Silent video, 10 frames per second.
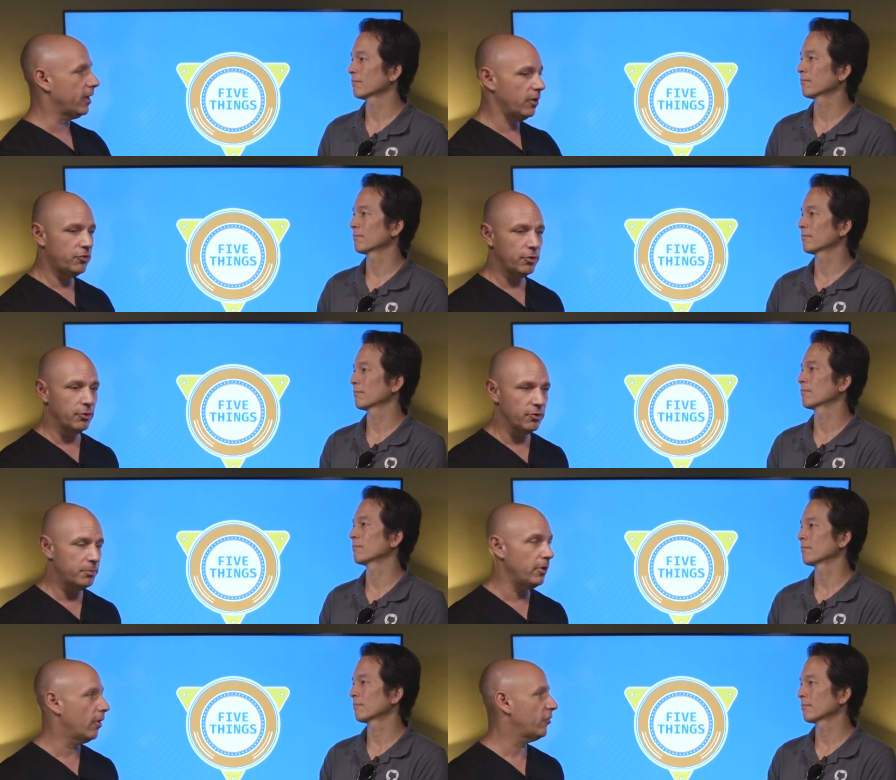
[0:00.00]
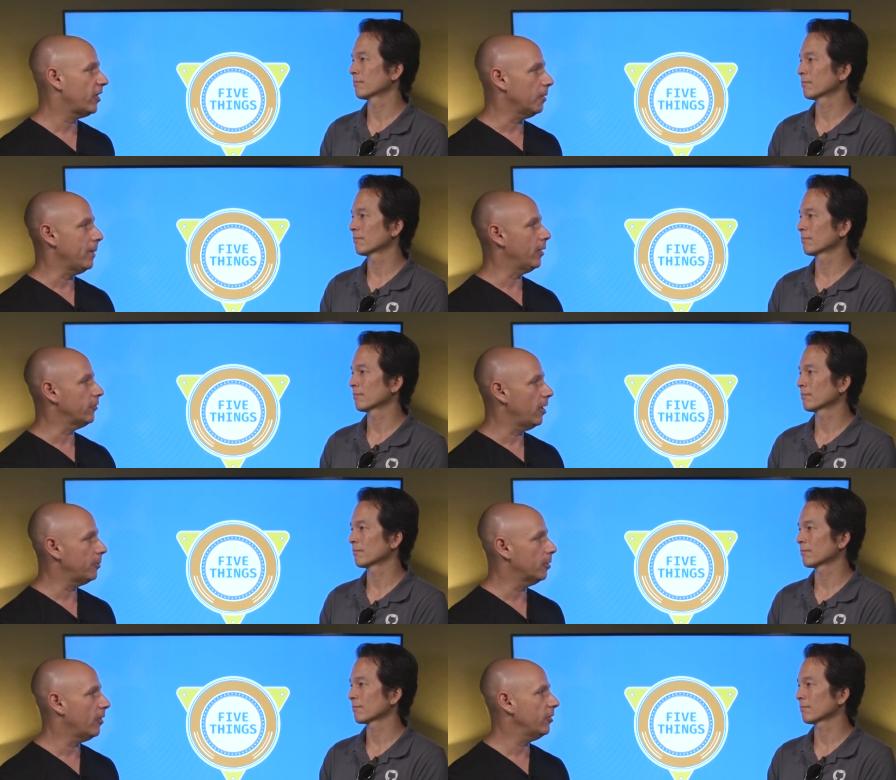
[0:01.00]
Speaker 1: like issues and PRs that can mount up
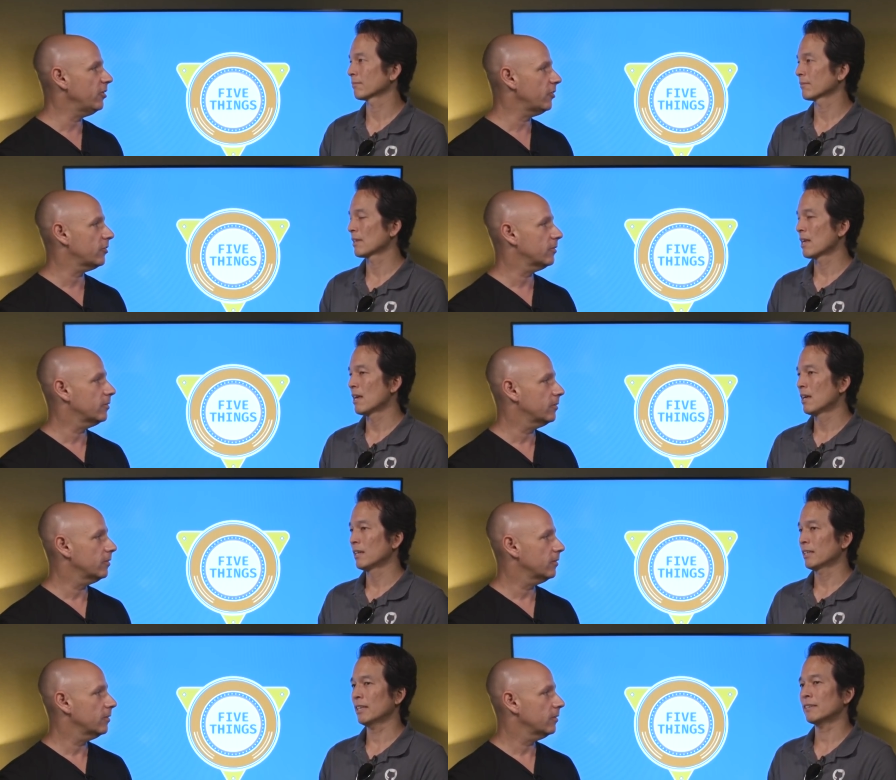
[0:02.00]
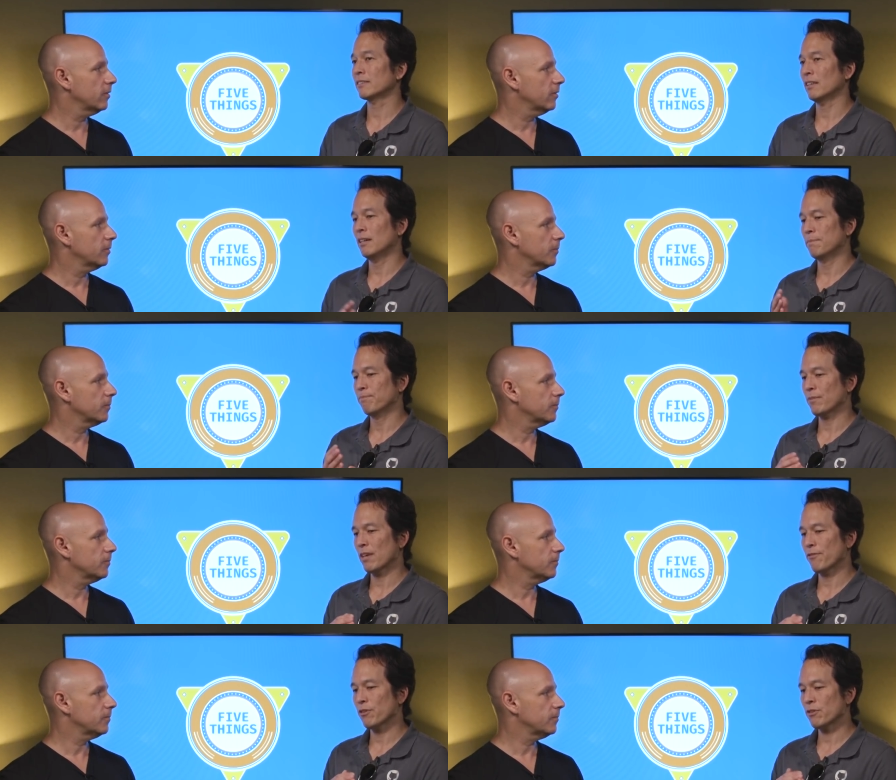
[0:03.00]
in your projects?
Speaker 2: Yes, um,
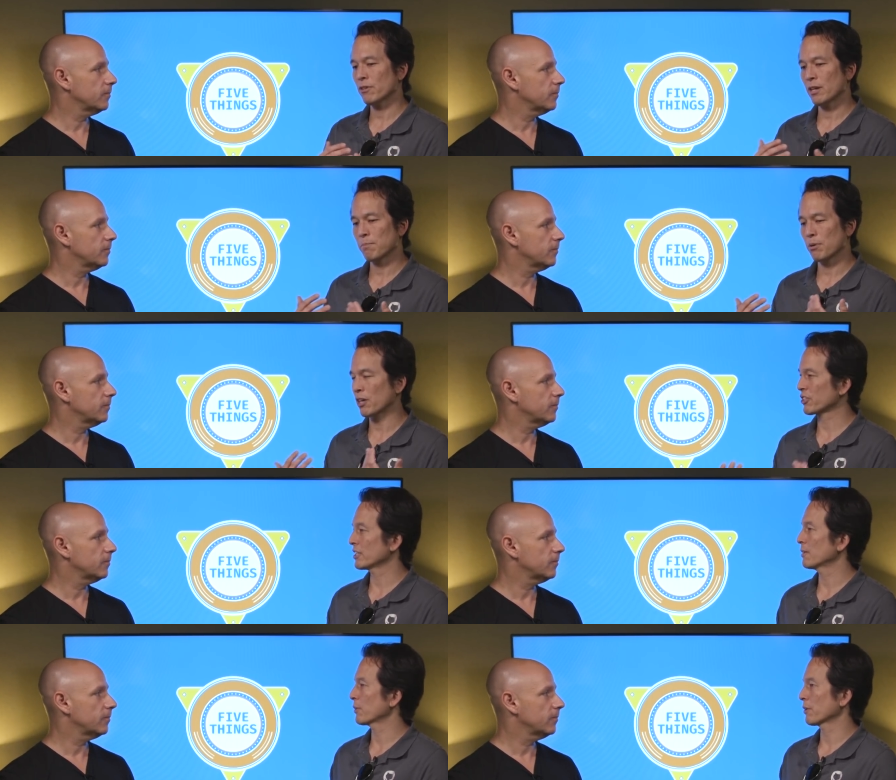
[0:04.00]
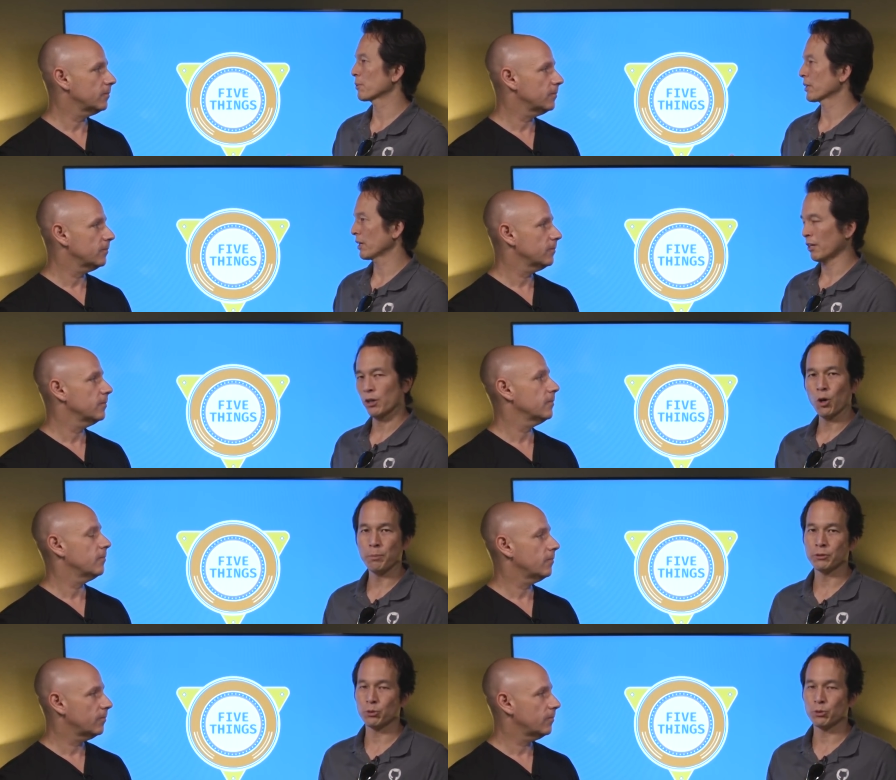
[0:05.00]
if you're a project team, whether you're working on open